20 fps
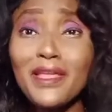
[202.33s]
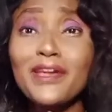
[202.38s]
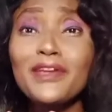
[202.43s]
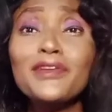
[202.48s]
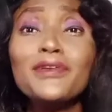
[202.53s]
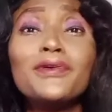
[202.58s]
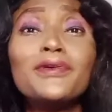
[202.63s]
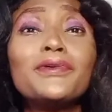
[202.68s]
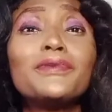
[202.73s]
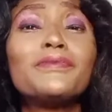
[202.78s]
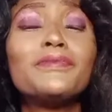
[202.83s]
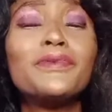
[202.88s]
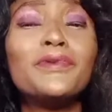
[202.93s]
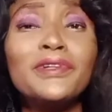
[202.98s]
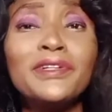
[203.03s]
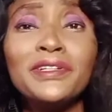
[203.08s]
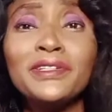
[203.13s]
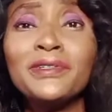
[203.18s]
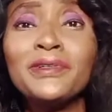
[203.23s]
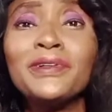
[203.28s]
a young boy
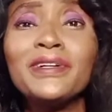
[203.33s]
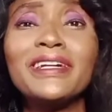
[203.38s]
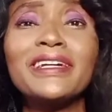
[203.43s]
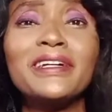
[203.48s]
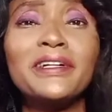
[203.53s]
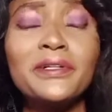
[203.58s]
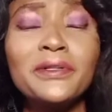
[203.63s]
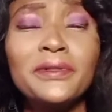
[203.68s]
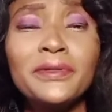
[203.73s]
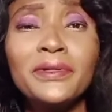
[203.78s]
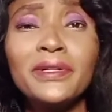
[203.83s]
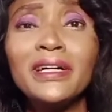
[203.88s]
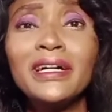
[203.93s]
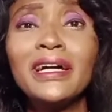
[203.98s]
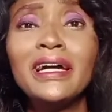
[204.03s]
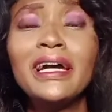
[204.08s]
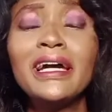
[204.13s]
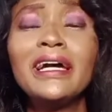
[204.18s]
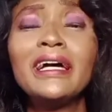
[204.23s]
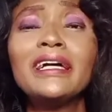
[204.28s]
or young girl,
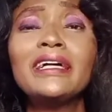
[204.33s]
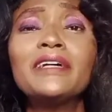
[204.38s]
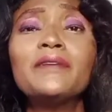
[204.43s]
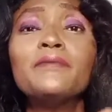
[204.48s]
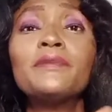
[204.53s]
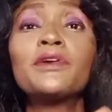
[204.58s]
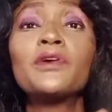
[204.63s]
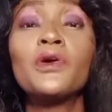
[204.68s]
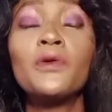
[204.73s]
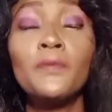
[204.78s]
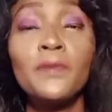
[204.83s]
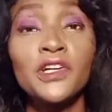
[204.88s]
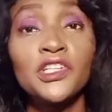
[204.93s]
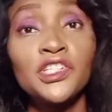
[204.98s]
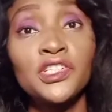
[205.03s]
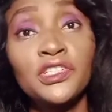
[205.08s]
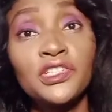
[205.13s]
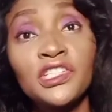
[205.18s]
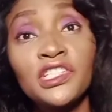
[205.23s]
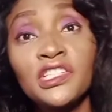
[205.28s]
be
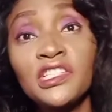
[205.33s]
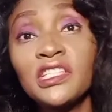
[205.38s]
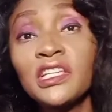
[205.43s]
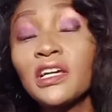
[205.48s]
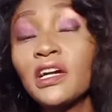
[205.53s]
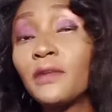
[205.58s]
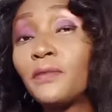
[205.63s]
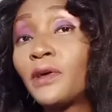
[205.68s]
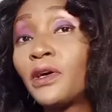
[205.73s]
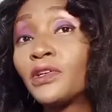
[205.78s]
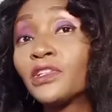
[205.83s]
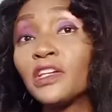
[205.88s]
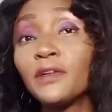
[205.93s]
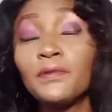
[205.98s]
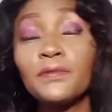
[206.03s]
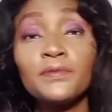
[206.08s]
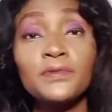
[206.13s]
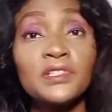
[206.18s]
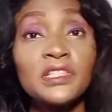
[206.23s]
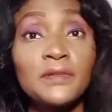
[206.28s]
compassionate. Think about other
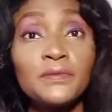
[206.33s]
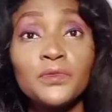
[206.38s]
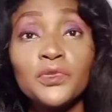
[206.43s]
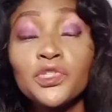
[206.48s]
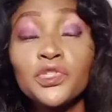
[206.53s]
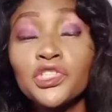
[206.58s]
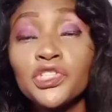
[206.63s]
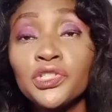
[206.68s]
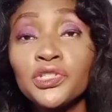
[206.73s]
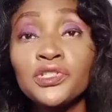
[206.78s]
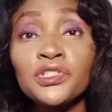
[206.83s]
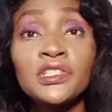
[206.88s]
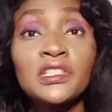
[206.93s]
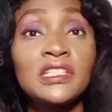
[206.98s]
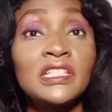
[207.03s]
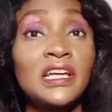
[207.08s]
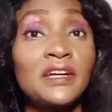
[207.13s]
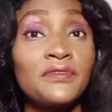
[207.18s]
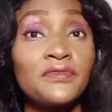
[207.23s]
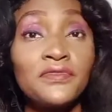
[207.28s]
people's emotions,
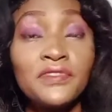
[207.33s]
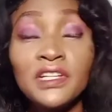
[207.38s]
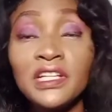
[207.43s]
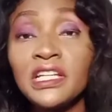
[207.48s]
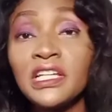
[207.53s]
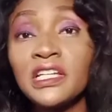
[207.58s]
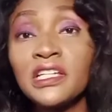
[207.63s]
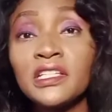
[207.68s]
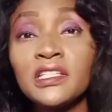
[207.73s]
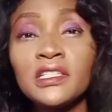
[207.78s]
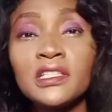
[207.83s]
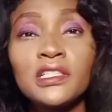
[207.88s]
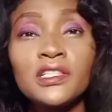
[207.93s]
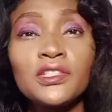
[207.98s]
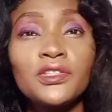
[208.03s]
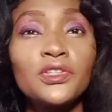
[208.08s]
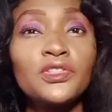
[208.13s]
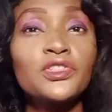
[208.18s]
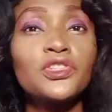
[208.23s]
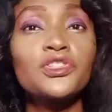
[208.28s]
their feelings.
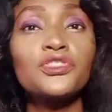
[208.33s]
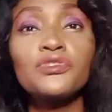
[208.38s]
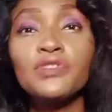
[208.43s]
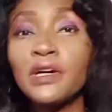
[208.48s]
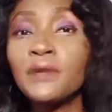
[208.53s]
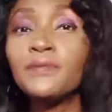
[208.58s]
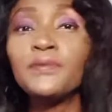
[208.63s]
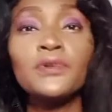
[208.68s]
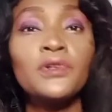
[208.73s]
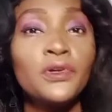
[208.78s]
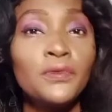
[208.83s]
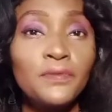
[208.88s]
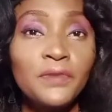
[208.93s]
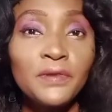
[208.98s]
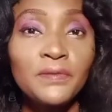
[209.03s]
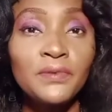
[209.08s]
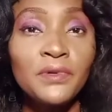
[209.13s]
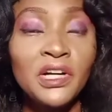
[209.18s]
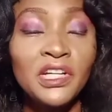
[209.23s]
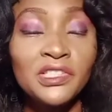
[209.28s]
Don't just trample on
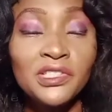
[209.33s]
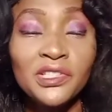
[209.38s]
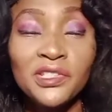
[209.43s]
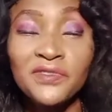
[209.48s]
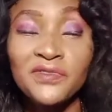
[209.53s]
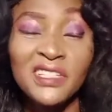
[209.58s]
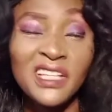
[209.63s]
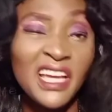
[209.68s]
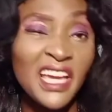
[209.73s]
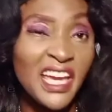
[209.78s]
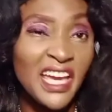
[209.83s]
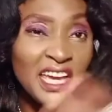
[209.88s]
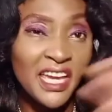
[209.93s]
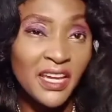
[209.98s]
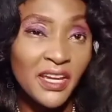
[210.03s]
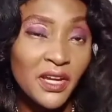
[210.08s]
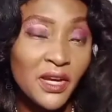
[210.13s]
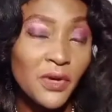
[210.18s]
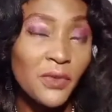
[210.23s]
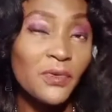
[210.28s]
people and just feel like, eh,
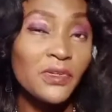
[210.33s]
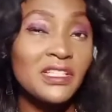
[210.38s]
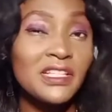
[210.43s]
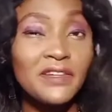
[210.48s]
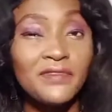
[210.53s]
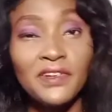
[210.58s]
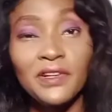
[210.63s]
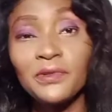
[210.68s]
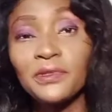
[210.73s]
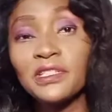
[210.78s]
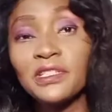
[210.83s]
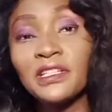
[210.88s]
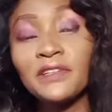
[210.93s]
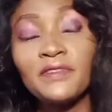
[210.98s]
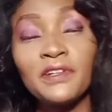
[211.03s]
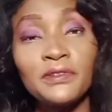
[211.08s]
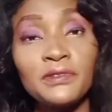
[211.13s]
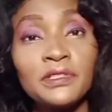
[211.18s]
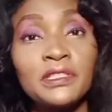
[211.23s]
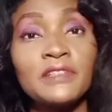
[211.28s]
whatever, whatever,
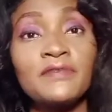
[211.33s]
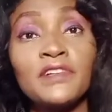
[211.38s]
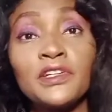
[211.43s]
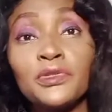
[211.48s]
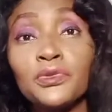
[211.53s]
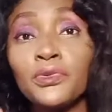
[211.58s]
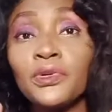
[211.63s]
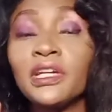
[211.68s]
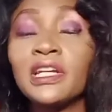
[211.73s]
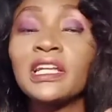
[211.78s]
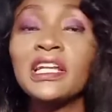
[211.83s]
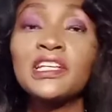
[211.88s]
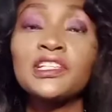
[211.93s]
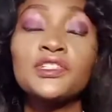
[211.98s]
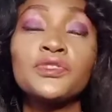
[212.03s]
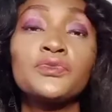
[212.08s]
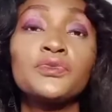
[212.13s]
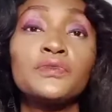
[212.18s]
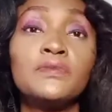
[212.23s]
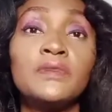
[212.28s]
whatever. No, a
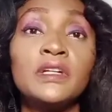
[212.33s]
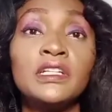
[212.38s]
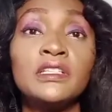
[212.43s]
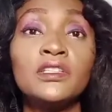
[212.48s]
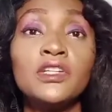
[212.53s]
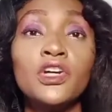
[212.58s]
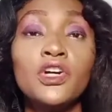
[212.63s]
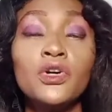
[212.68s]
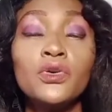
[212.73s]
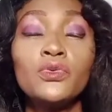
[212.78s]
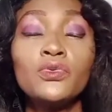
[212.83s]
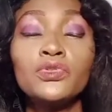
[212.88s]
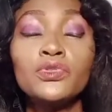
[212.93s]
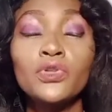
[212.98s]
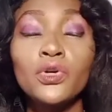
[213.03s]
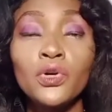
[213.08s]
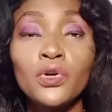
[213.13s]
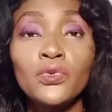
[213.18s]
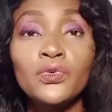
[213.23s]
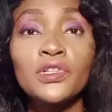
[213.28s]
classy woman would
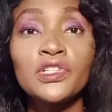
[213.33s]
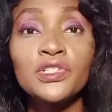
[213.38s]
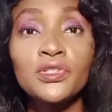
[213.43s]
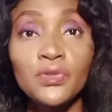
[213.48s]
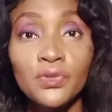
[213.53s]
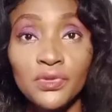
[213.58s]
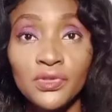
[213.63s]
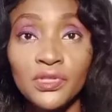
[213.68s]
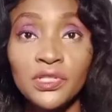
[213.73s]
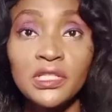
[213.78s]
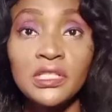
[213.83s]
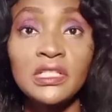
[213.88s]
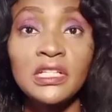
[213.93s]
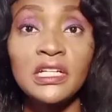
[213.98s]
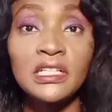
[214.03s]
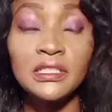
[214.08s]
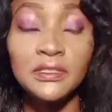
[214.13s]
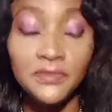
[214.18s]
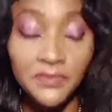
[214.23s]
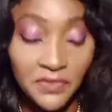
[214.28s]
always consider
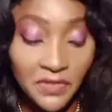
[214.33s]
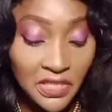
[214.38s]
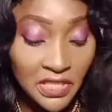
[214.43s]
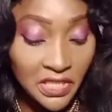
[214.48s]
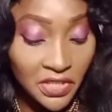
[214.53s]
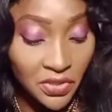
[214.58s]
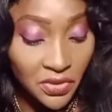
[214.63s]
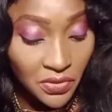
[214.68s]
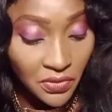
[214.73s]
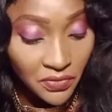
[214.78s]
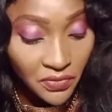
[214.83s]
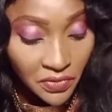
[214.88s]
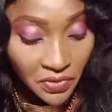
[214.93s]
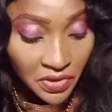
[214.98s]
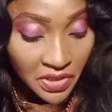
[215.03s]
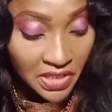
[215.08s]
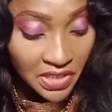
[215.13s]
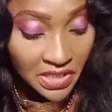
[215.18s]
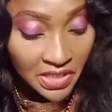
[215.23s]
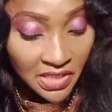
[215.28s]
the feelings of
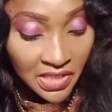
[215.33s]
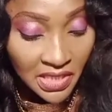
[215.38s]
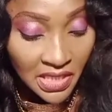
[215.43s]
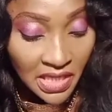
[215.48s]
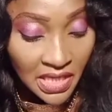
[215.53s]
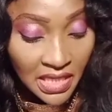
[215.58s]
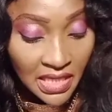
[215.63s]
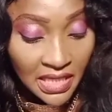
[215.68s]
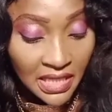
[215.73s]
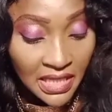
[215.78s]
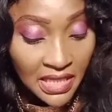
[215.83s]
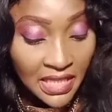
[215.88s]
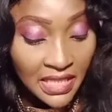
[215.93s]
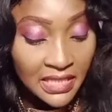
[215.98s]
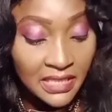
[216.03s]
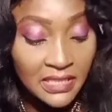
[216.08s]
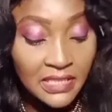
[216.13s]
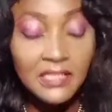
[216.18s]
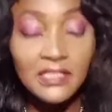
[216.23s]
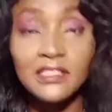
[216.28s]
others.
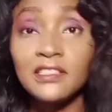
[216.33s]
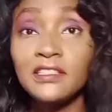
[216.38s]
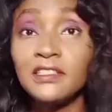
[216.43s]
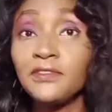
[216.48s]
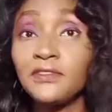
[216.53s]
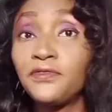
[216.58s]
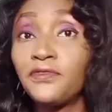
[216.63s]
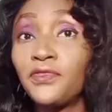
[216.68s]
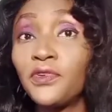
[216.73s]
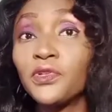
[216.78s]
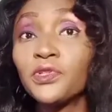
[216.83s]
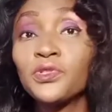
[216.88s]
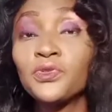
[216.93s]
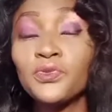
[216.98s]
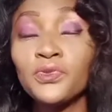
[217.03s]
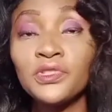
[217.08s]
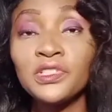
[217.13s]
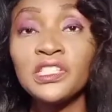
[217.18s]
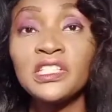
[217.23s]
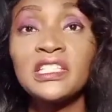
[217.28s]
Then the fourth
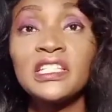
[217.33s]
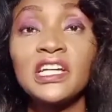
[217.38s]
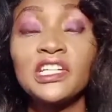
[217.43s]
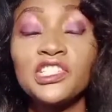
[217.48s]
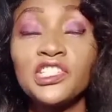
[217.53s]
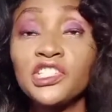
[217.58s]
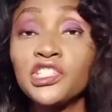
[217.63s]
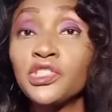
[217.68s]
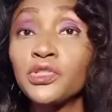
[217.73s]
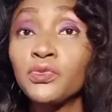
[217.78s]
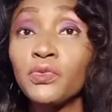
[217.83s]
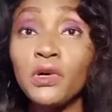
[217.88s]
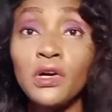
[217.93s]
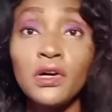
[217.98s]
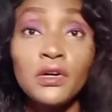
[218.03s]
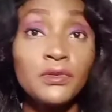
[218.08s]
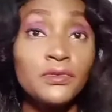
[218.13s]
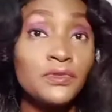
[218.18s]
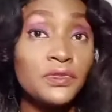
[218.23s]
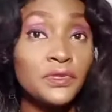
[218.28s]
one is that she's
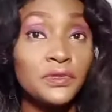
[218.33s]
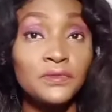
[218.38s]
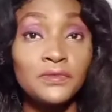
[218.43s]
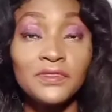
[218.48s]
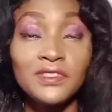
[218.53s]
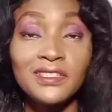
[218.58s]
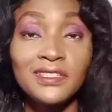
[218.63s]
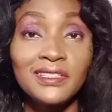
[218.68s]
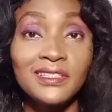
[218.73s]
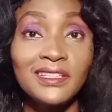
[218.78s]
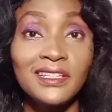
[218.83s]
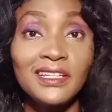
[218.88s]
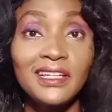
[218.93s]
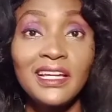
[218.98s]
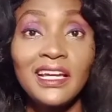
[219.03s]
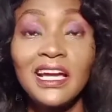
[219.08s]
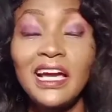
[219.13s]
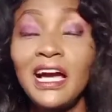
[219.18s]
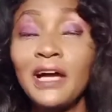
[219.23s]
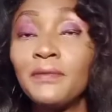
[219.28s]
well-groomed.
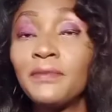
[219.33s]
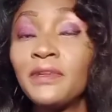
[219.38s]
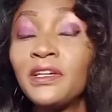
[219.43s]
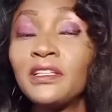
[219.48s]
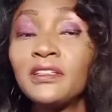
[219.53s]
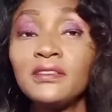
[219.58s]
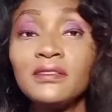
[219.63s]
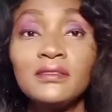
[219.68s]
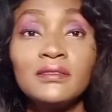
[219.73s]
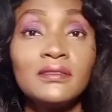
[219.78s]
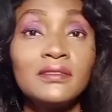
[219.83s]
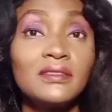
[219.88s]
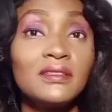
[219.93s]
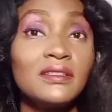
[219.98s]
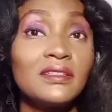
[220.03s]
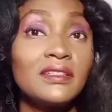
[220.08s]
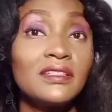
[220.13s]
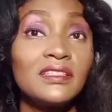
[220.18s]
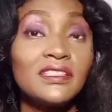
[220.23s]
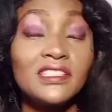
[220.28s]
I mean,
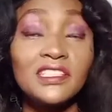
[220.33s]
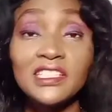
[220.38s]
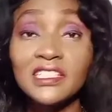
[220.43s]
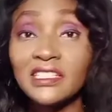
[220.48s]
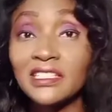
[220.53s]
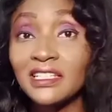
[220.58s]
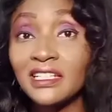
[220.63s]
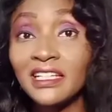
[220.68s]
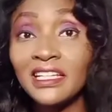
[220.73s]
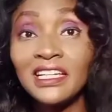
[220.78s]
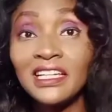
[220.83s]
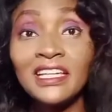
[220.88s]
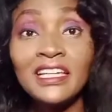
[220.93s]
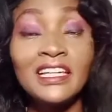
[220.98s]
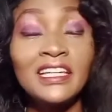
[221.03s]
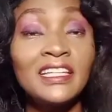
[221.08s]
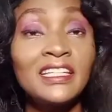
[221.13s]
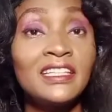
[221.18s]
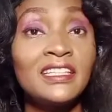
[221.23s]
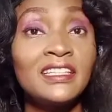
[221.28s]
she's
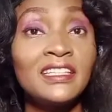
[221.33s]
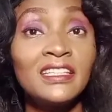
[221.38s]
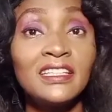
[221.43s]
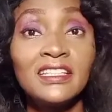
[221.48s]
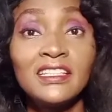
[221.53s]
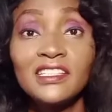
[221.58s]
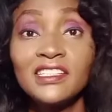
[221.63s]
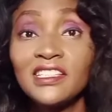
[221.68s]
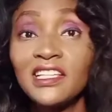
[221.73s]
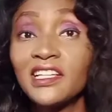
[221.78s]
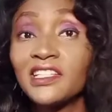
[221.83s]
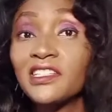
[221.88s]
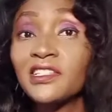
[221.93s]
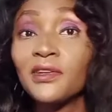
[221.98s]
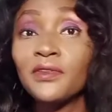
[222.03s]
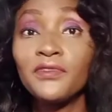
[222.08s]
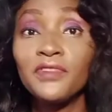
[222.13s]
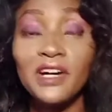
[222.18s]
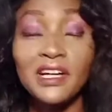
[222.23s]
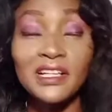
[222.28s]
clean, takes
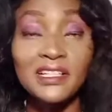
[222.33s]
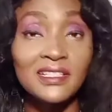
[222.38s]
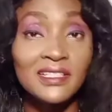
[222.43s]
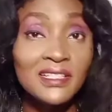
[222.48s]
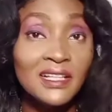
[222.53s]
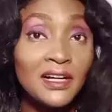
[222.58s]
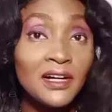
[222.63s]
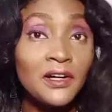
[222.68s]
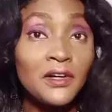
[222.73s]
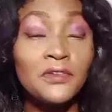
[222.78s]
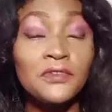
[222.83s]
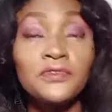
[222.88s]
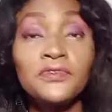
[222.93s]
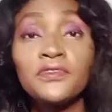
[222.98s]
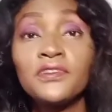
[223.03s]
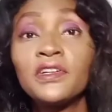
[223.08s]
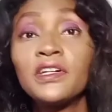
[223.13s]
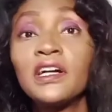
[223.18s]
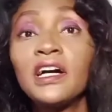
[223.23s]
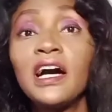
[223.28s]
care of
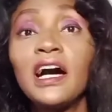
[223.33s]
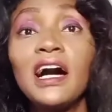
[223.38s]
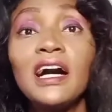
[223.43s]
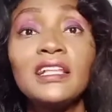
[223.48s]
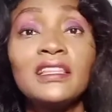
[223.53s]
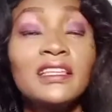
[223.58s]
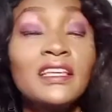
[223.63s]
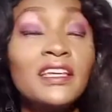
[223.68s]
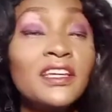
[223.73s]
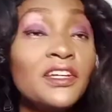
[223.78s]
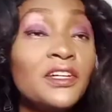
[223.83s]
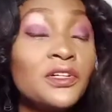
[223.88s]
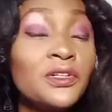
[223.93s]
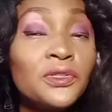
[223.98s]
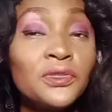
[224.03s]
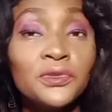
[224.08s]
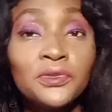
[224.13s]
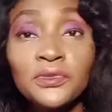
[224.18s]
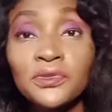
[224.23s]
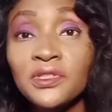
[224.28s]
herself, her
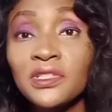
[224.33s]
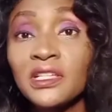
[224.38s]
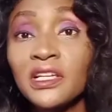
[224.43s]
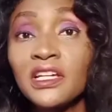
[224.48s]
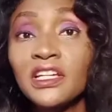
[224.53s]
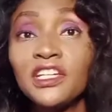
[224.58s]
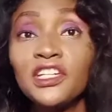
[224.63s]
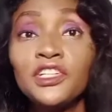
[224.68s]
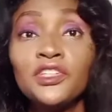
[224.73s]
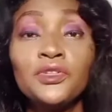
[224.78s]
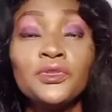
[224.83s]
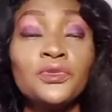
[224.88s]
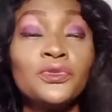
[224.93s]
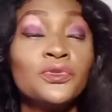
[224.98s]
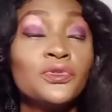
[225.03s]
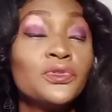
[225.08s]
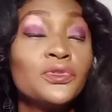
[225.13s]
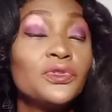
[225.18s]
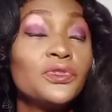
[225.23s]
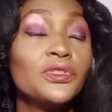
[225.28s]
nails, you
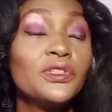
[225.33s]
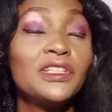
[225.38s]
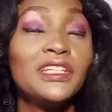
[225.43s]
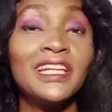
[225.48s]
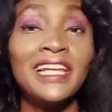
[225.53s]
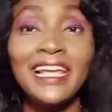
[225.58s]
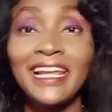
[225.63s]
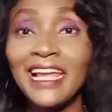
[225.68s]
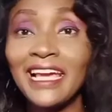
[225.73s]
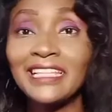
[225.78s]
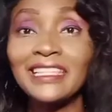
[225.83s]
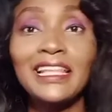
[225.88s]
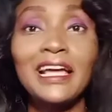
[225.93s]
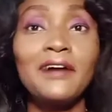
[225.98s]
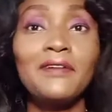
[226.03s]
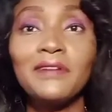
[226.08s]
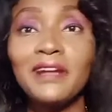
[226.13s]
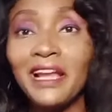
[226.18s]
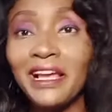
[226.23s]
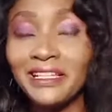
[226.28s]
know, like
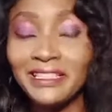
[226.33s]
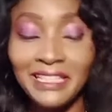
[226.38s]
now,